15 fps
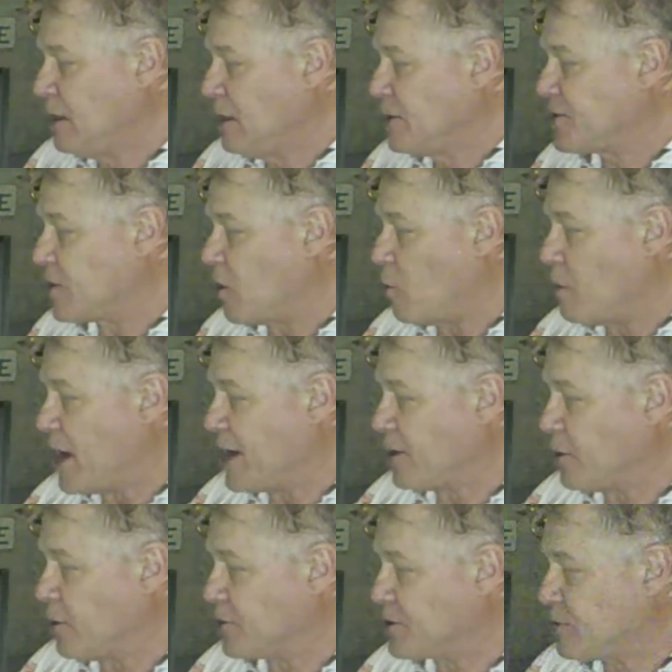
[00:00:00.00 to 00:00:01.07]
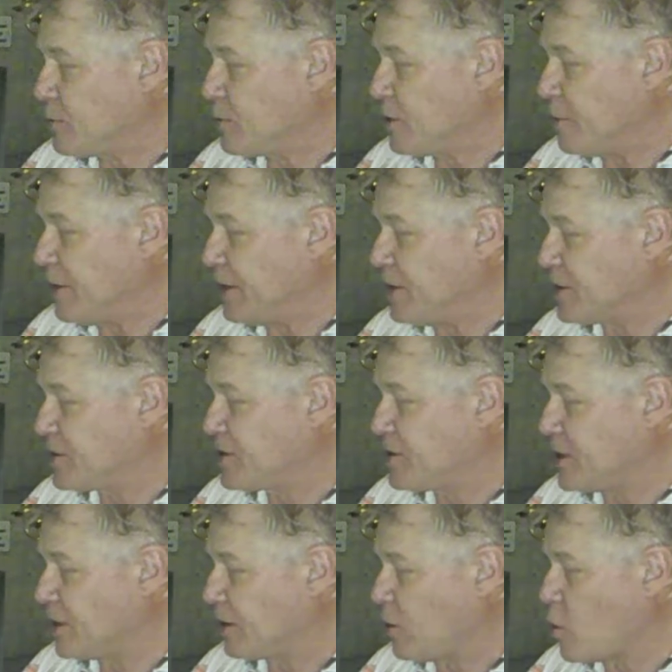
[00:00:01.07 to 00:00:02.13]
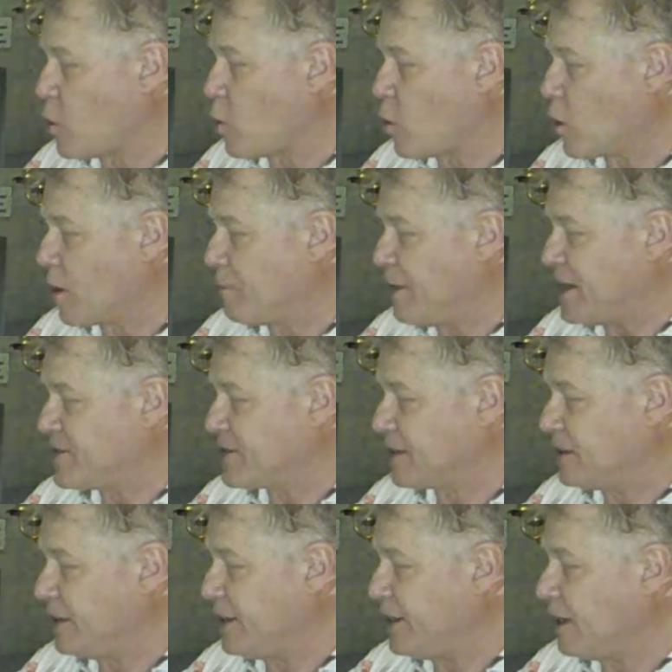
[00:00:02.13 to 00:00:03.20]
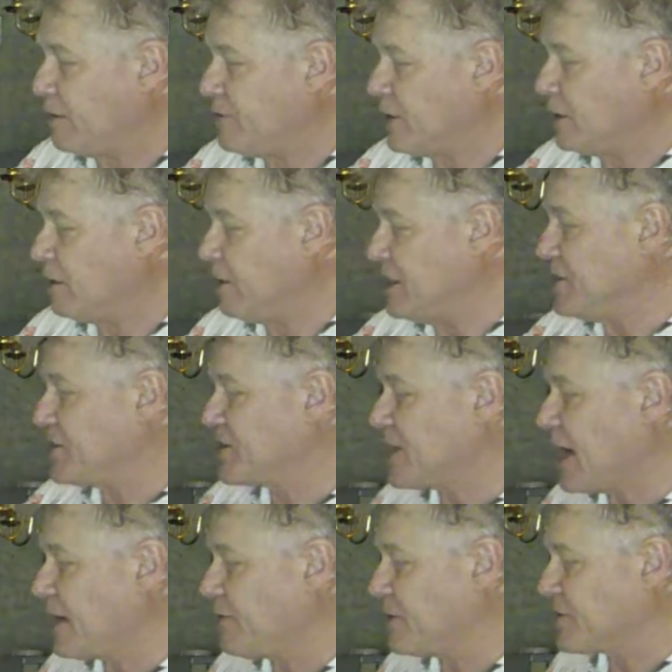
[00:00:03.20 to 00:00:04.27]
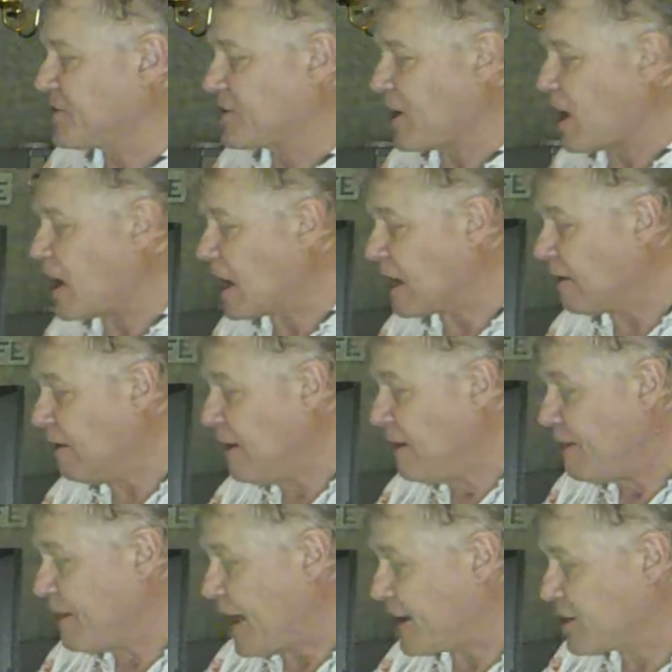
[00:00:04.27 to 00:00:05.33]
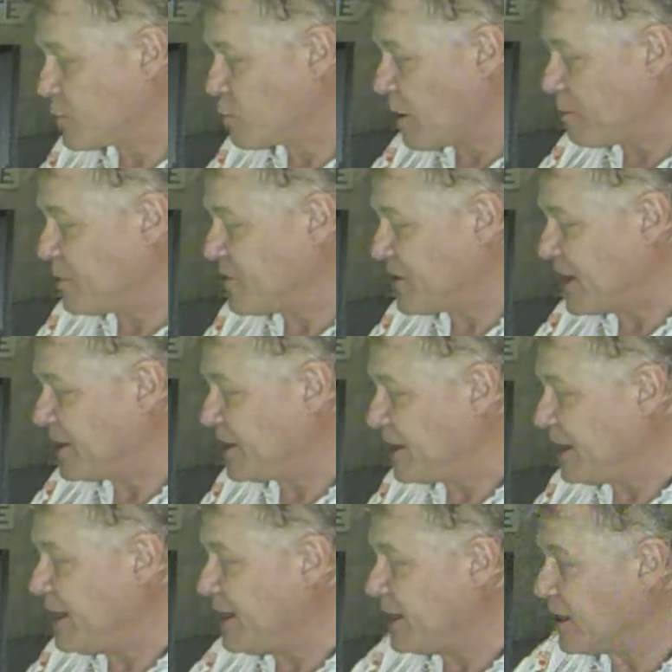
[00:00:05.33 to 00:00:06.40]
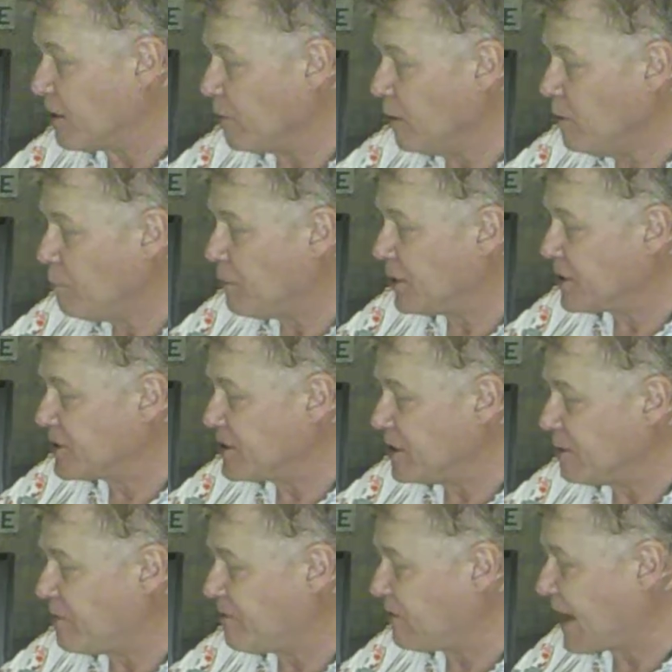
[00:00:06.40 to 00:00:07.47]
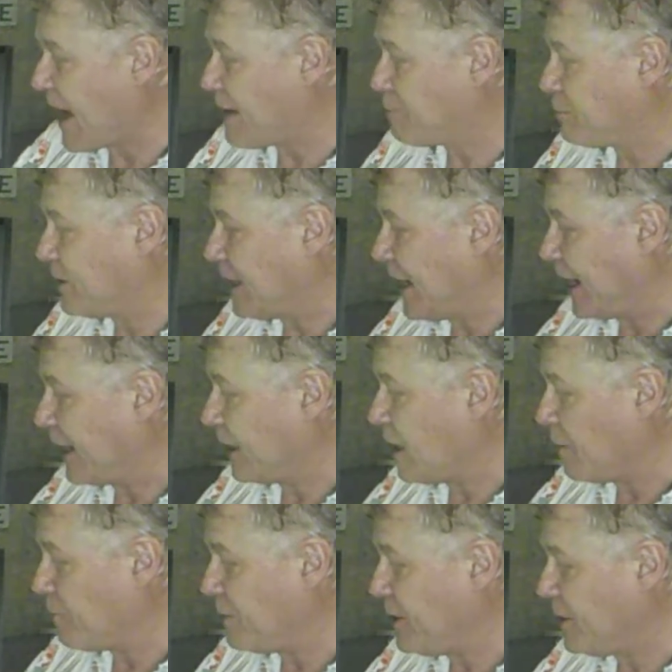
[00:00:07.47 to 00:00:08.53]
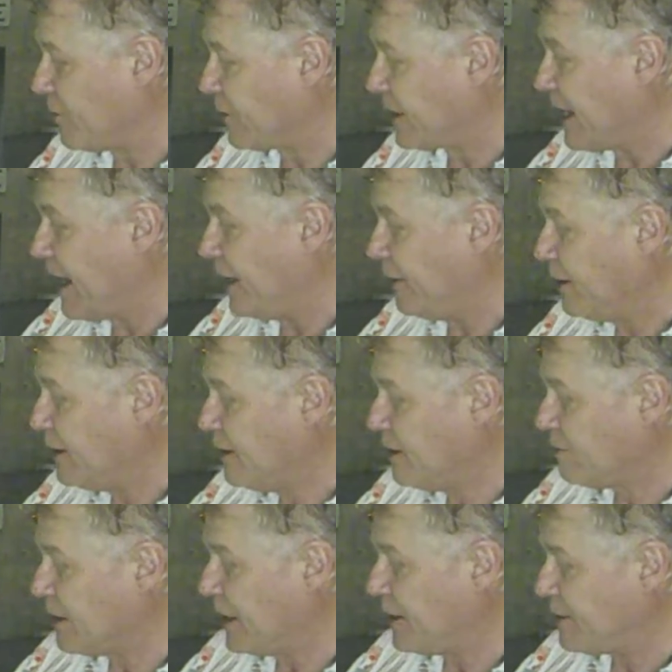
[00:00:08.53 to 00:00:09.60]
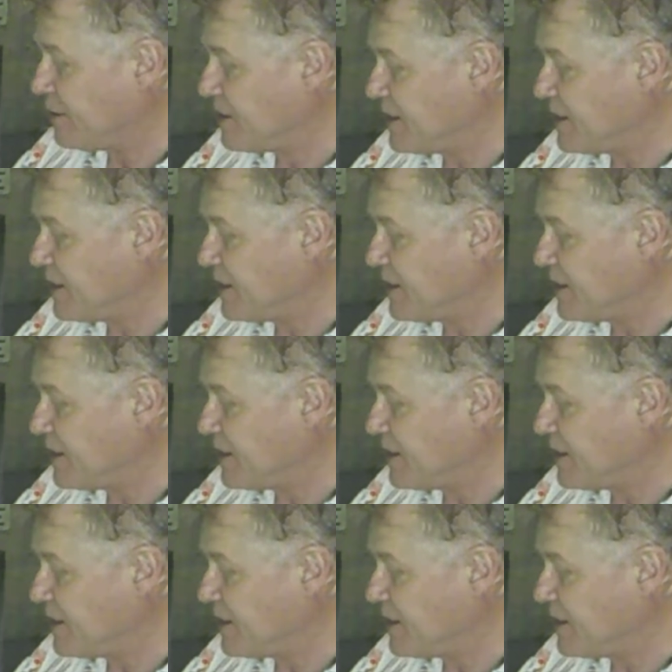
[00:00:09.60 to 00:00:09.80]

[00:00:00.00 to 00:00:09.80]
So mine goes, I mean, it's the core basically of the inside of the star that is represented here, but it's in a flat plane up here again, right?